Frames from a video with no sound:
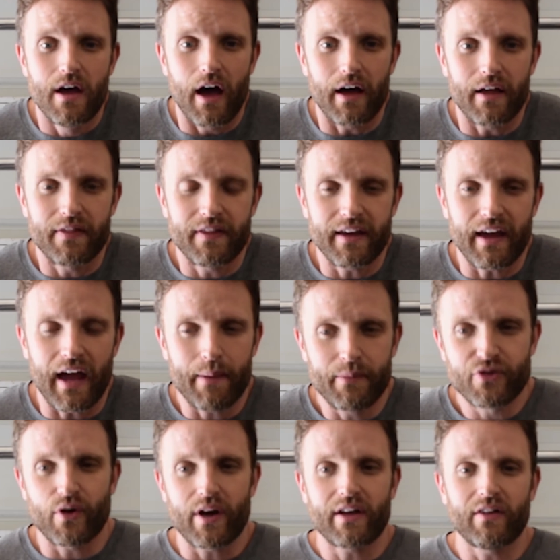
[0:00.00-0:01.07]
The
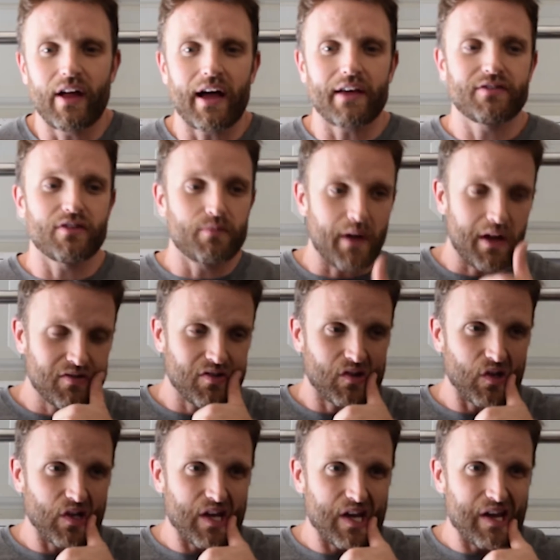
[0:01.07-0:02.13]
amateur A class is
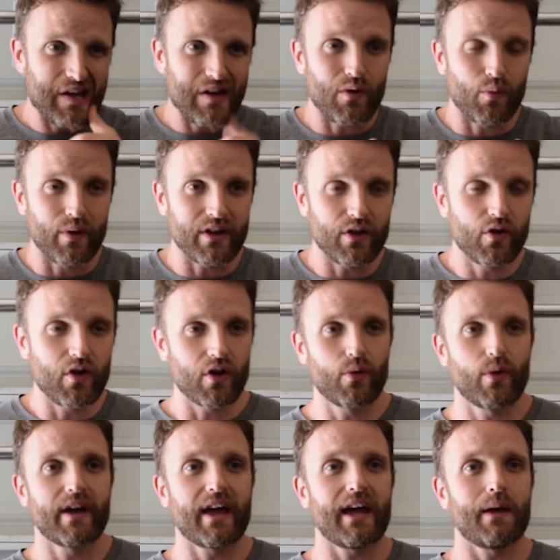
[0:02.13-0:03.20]
basically when you go
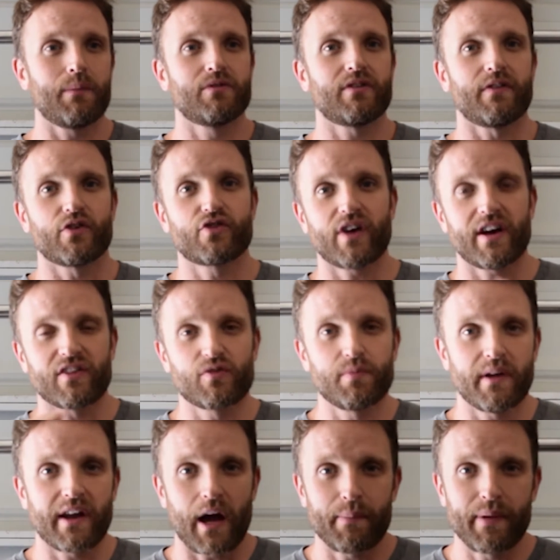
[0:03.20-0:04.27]
to a games and they're trying to
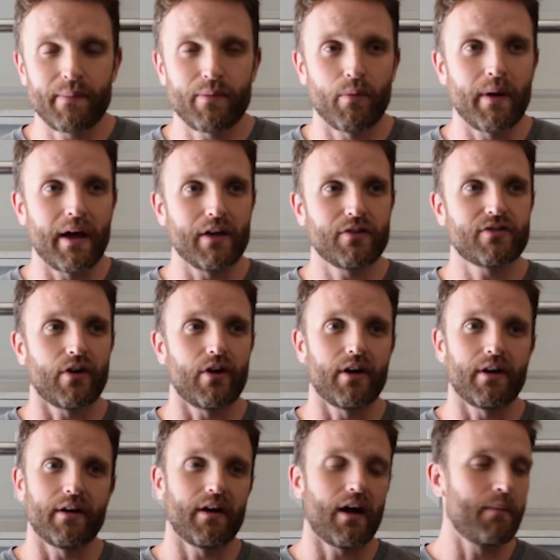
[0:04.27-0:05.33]
split out people based
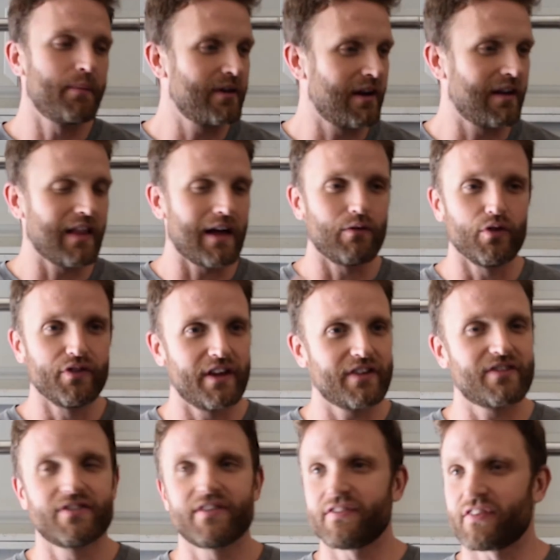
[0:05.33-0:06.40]
on ability level,
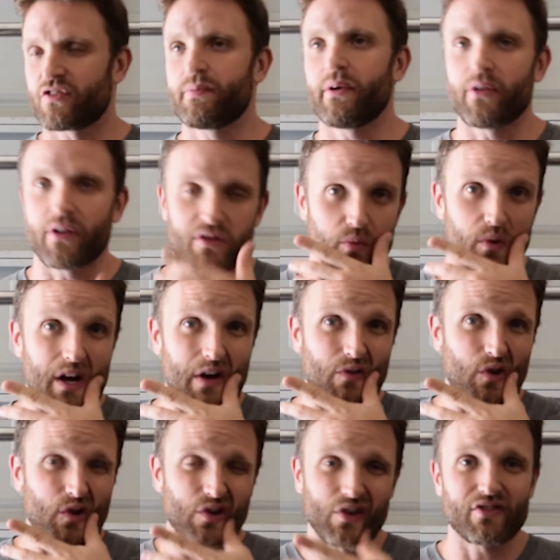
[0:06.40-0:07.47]
distances, experience,
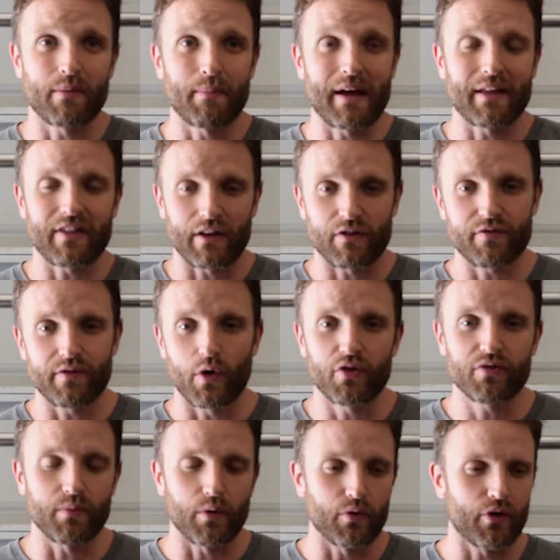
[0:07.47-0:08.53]
whatever, just to make things flow
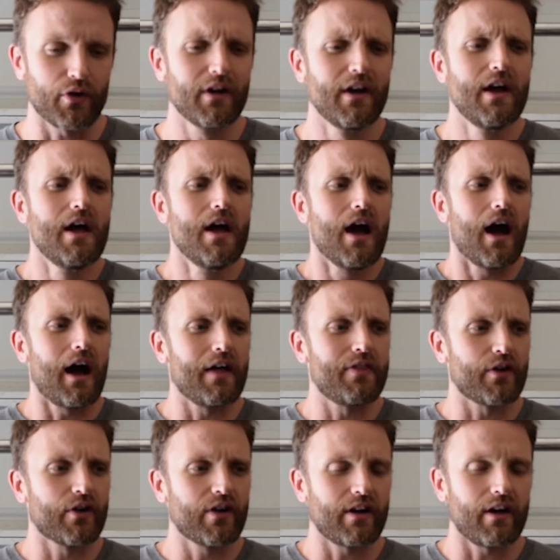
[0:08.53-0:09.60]
smoother.
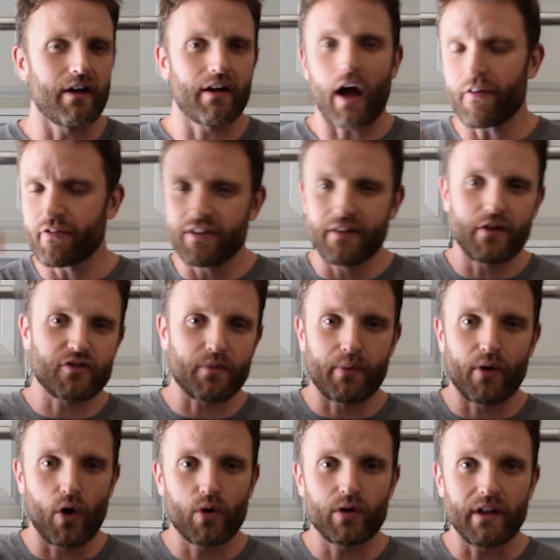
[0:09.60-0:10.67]
Obviously there's a
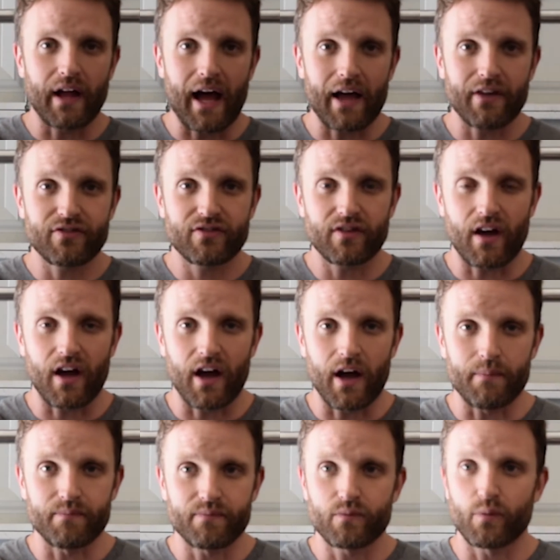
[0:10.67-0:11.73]
pro class,
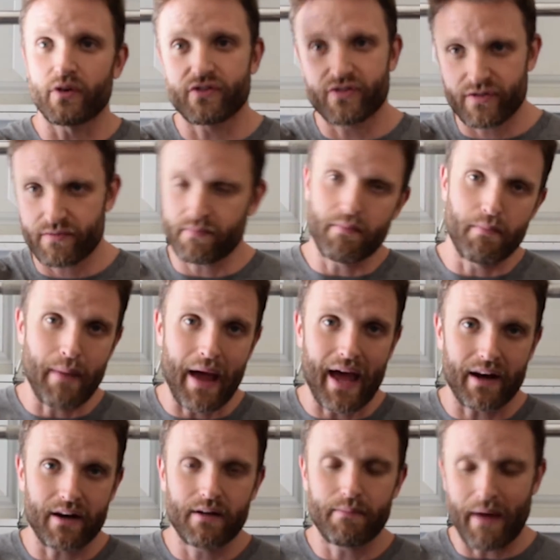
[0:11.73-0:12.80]
which
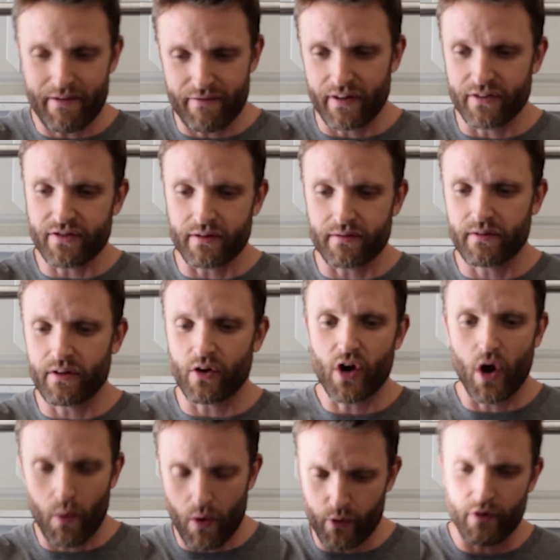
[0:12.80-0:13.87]
Matt Vincent,
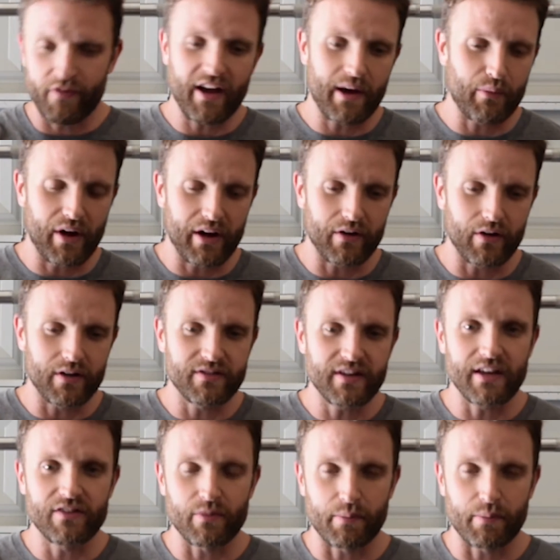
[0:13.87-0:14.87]
co-owner of HVIII Brand Goods, he's a